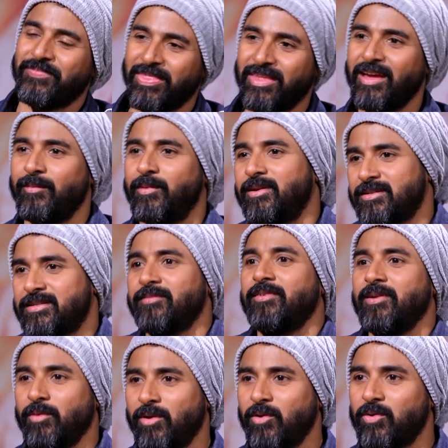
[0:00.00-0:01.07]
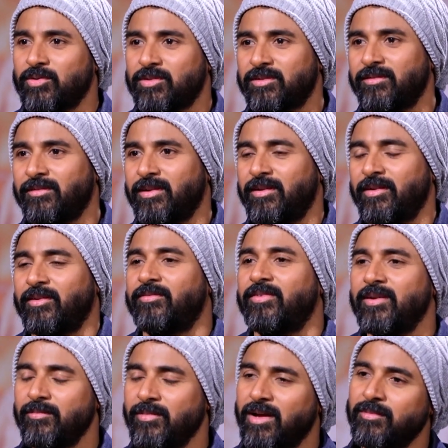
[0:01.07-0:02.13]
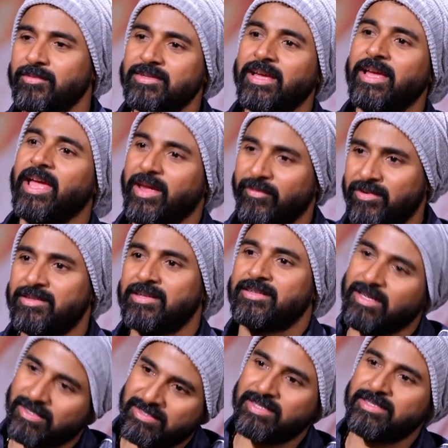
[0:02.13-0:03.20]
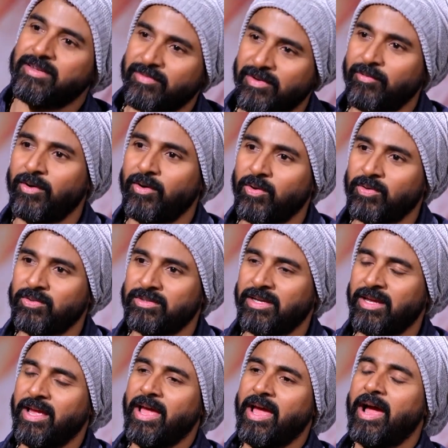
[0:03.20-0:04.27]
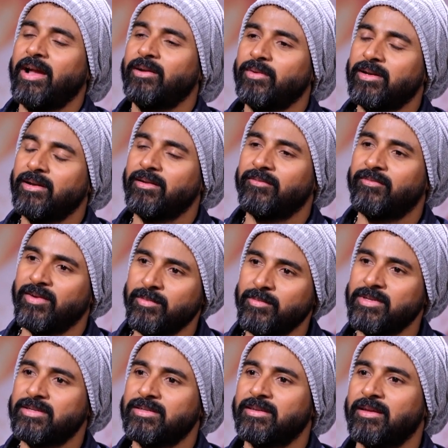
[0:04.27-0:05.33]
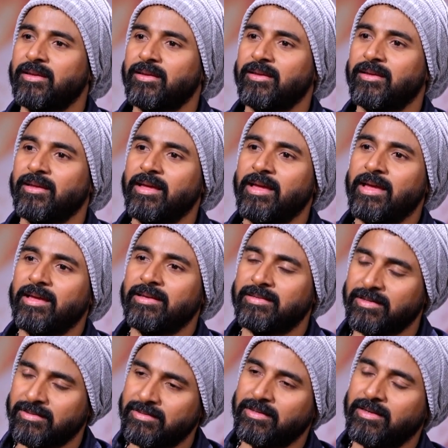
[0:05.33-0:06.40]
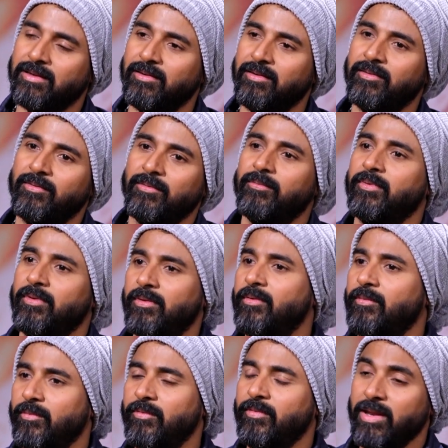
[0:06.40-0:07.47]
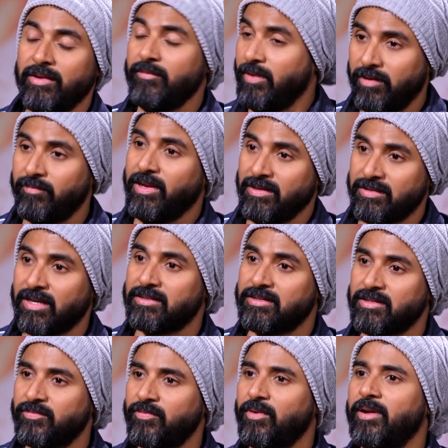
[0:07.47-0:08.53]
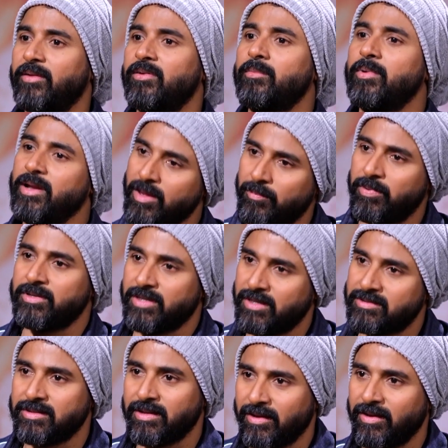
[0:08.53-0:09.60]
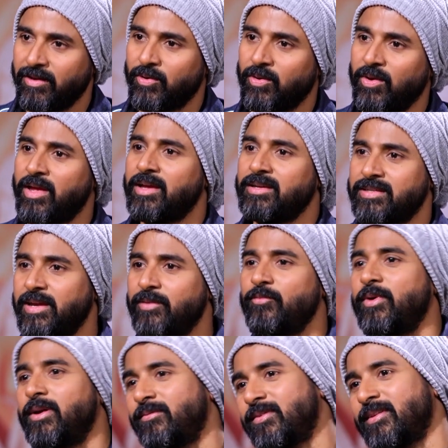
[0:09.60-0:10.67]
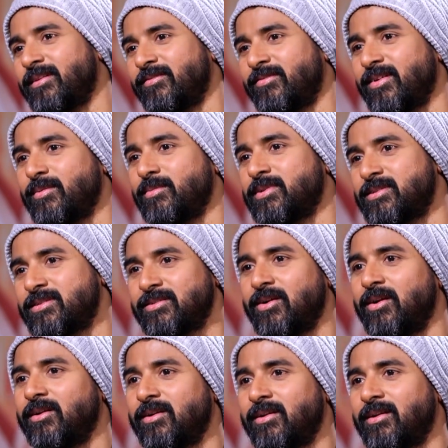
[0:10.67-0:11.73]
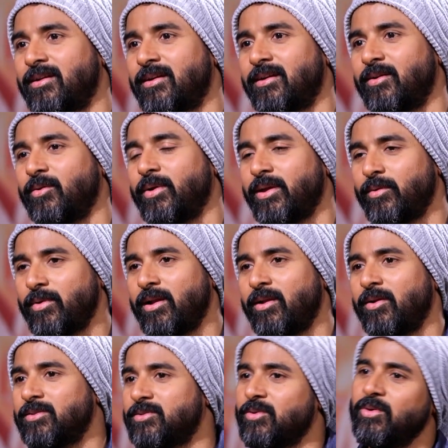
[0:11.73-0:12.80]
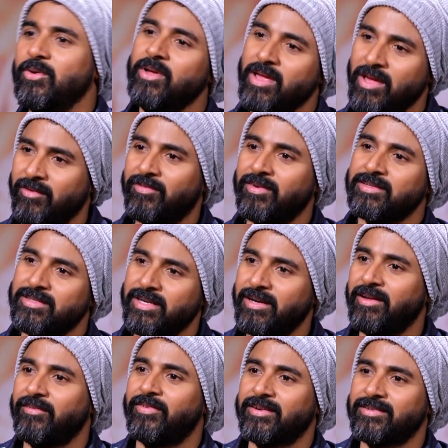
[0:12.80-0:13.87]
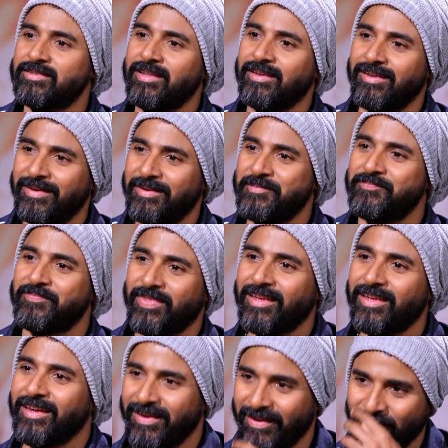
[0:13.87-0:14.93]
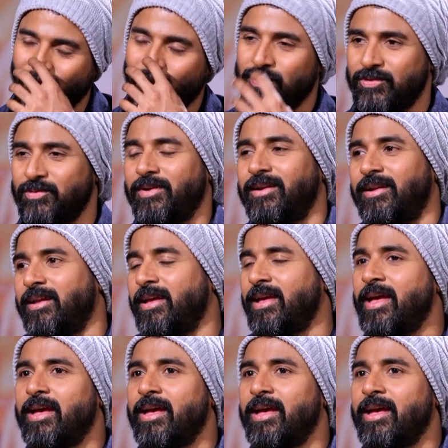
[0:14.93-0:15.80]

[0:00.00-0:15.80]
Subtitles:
Yeah, because everyone knows. When your film comes, if it's a success, everyone knows. And when the film is... very successful, everybody appreciates the hero. Same way, if the film is not doing well also, first it affects the heroes only.